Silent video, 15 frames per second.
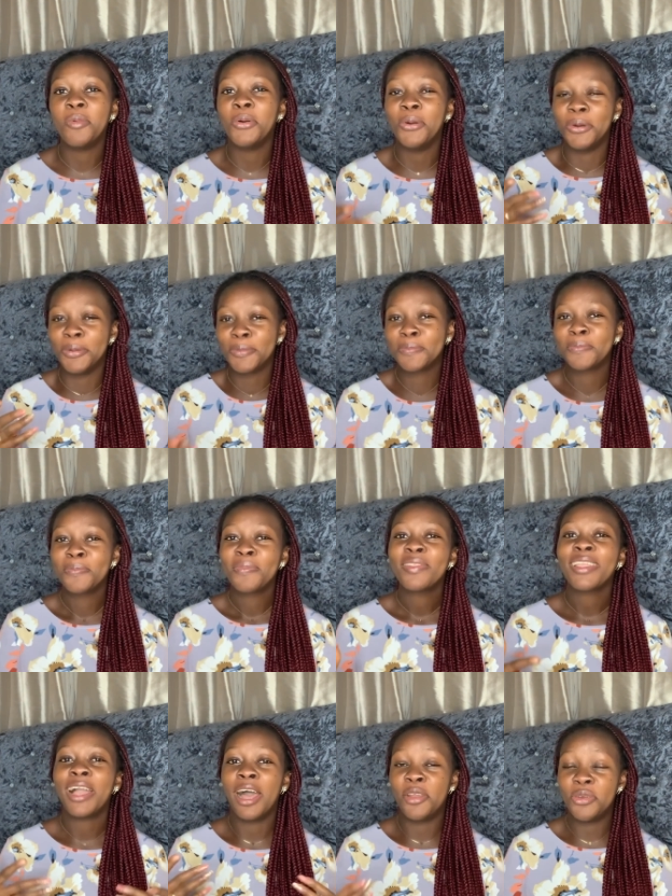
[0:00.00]
but
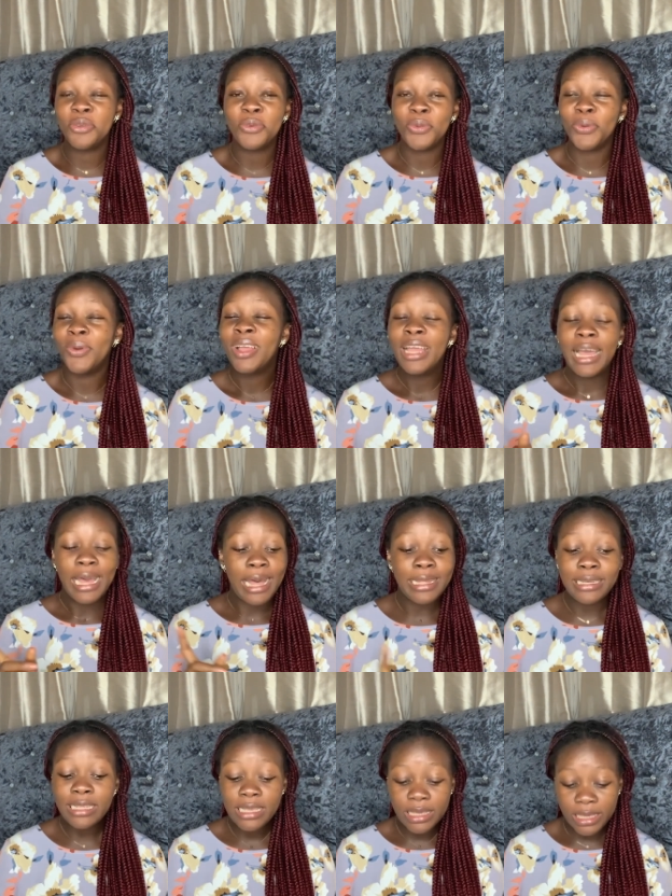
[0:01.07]
i don't know i
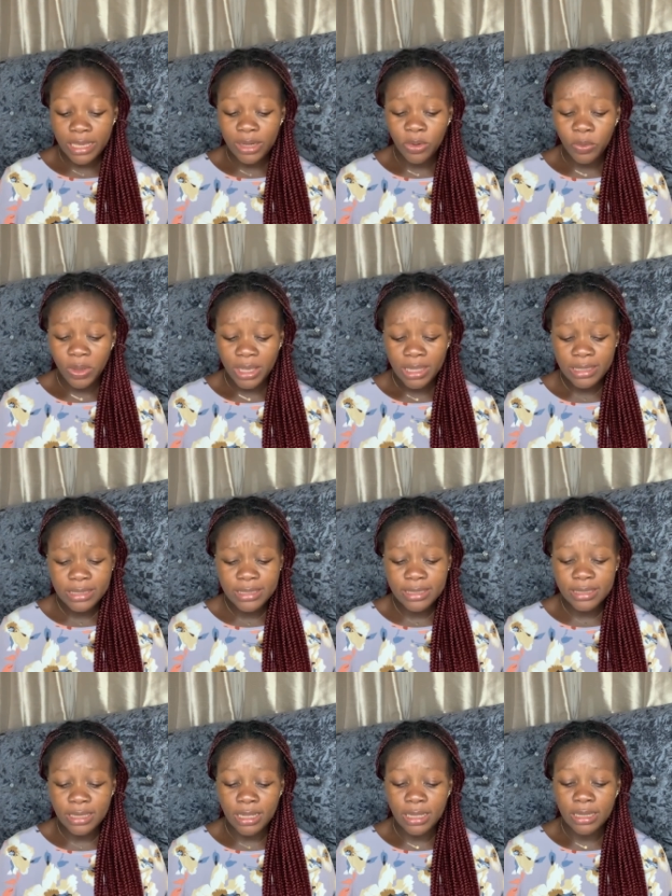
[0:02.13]
didn't gain weight
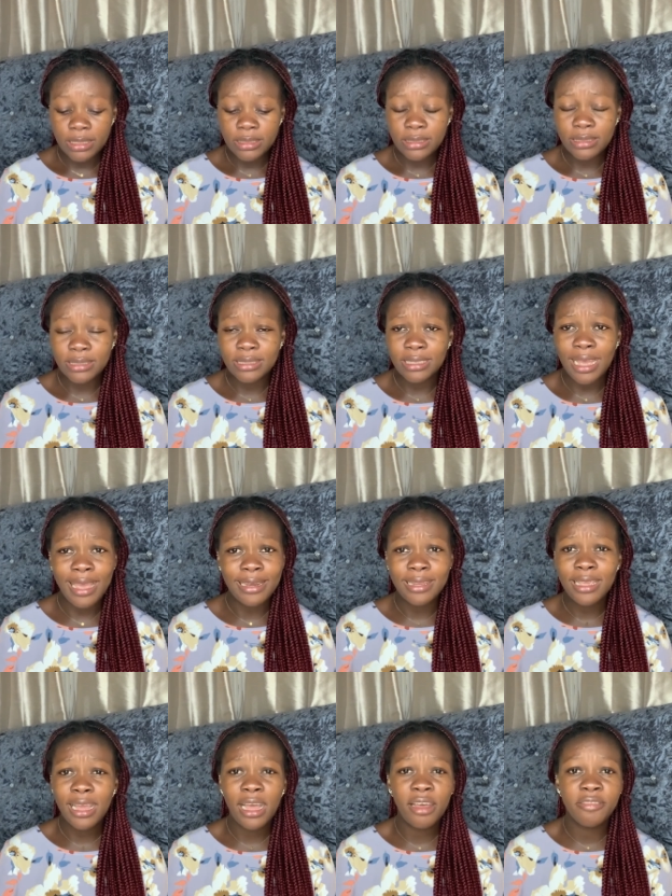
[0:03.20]
and i
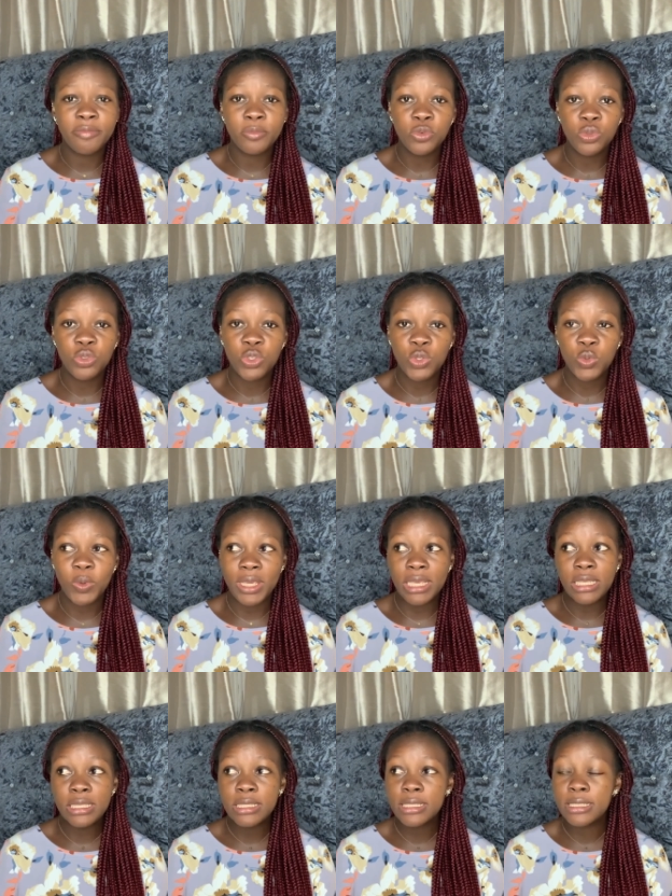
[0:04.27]
didn't have mood
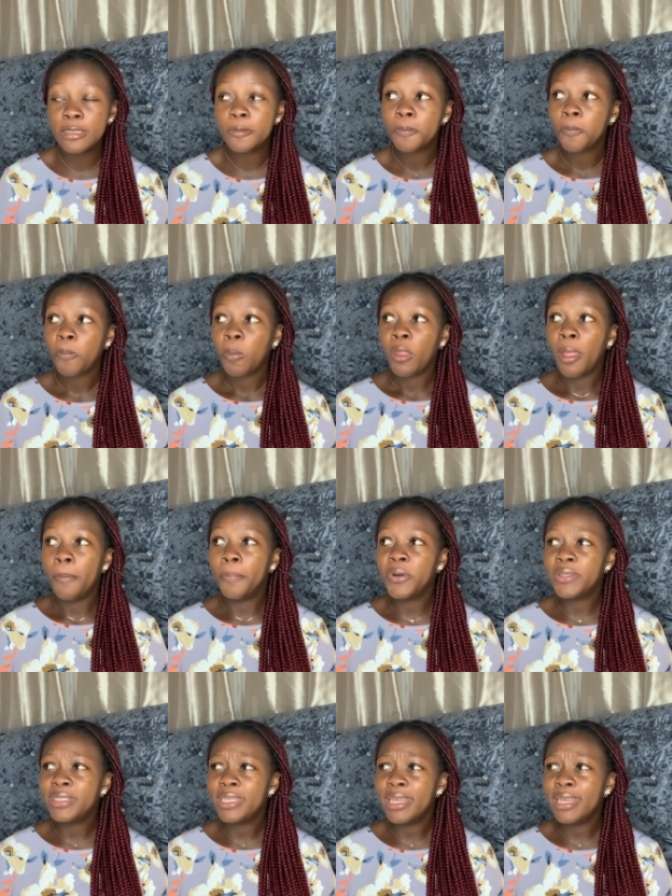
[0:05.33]
swings
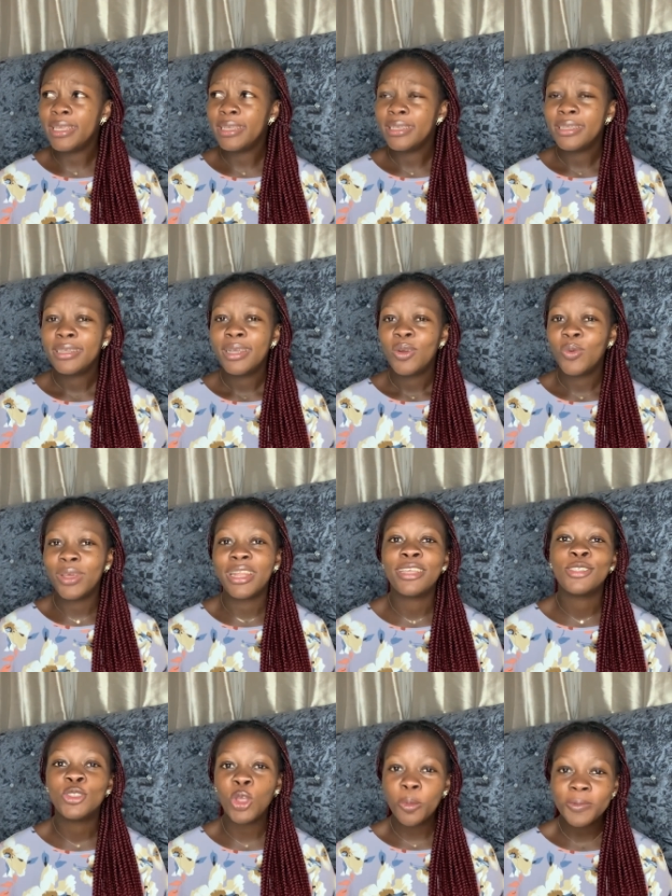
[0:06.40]
but then when I
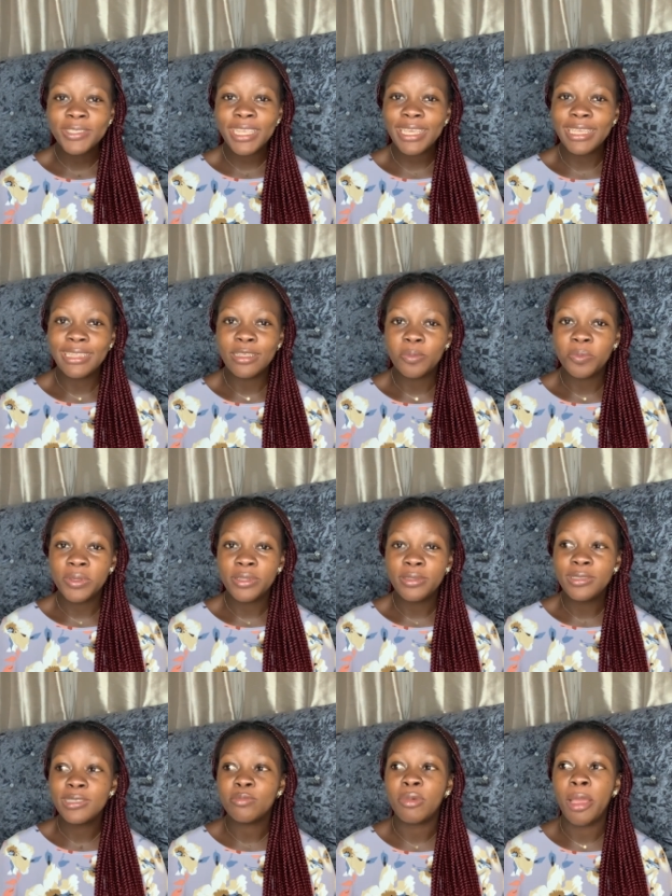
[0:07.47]
stopped taking the
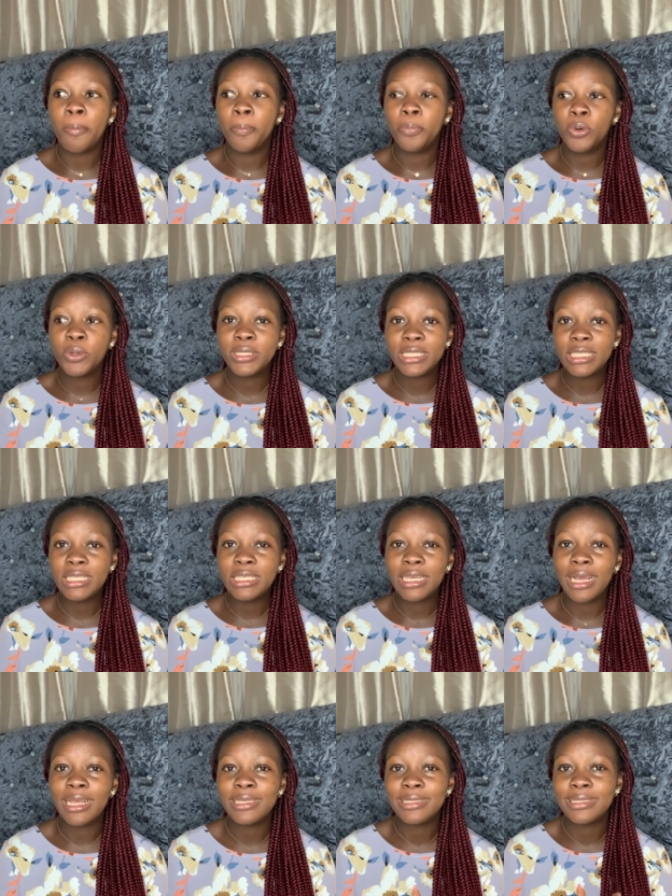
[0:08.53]
pills, my body
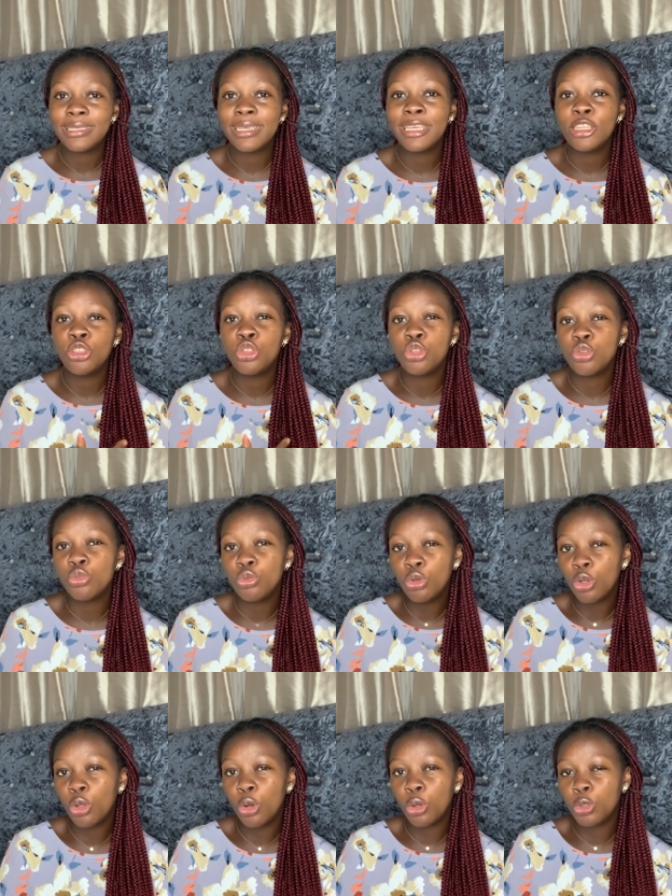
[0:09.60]
has taken too
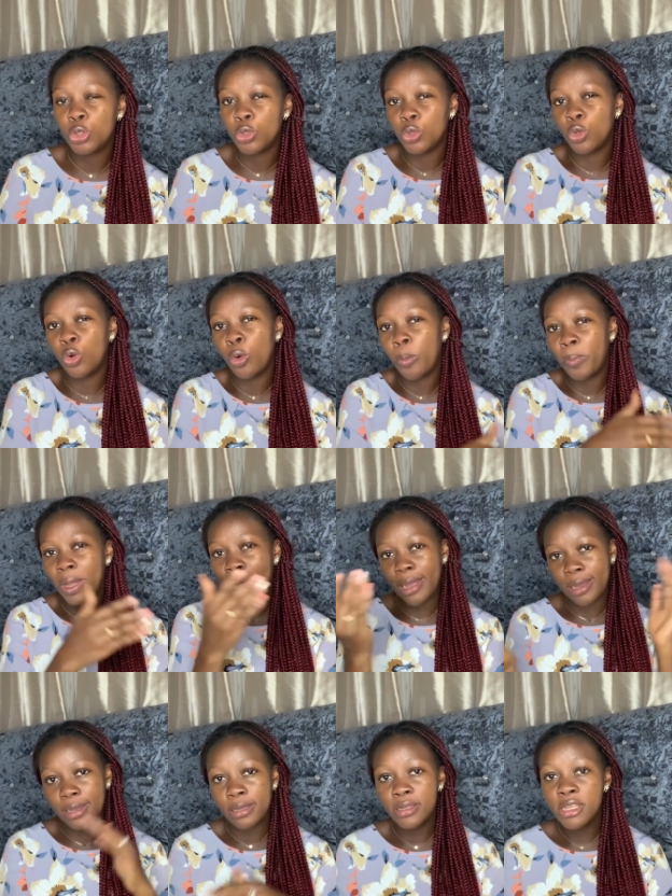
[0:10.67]
long to go
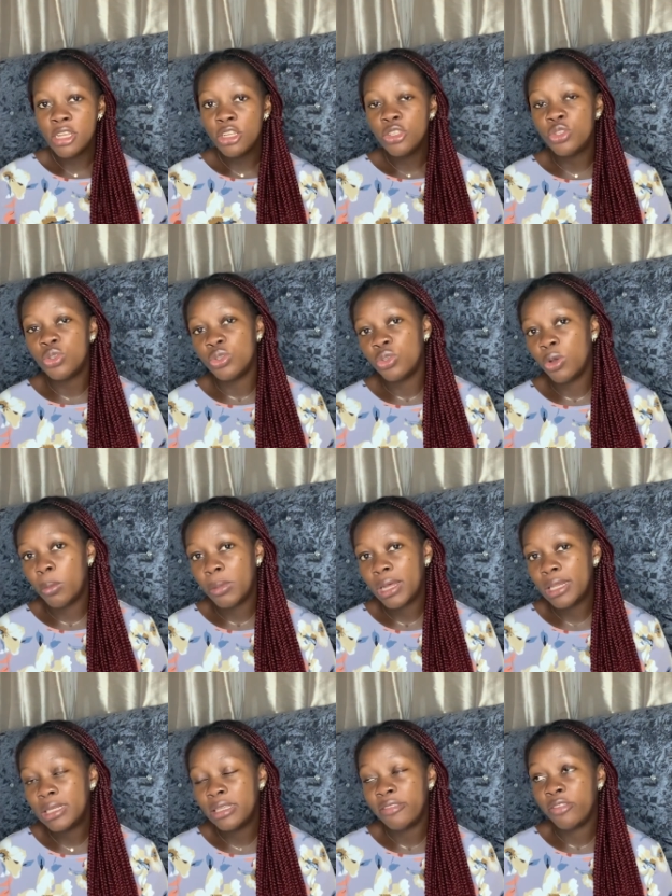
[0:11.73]
back to
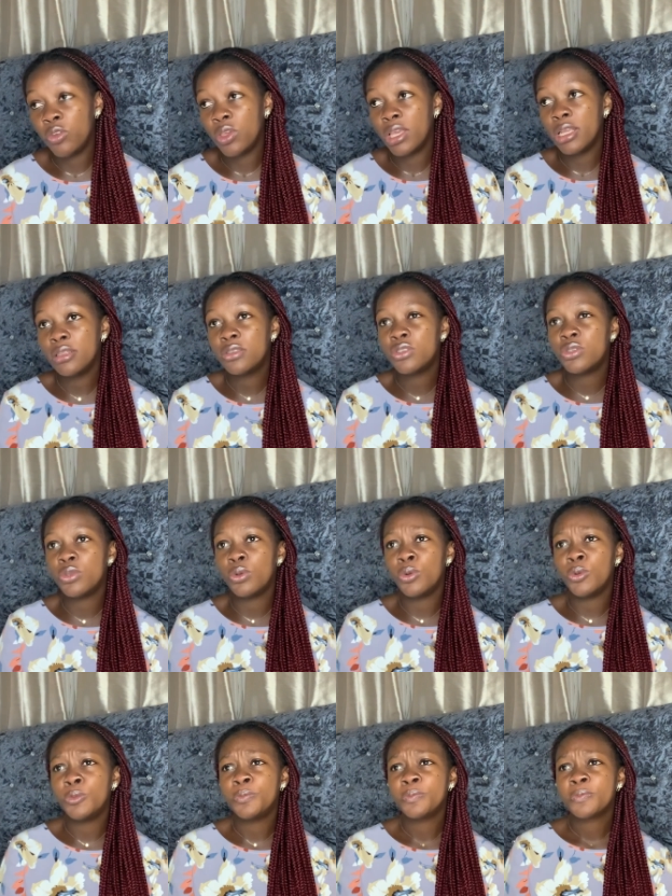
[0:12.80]
normal, if you get.
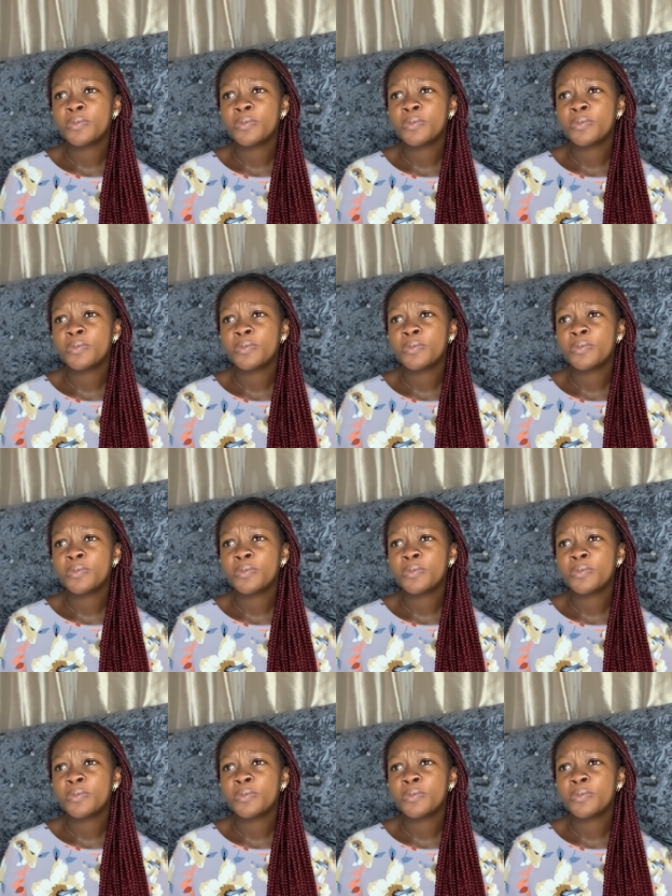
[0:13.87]
So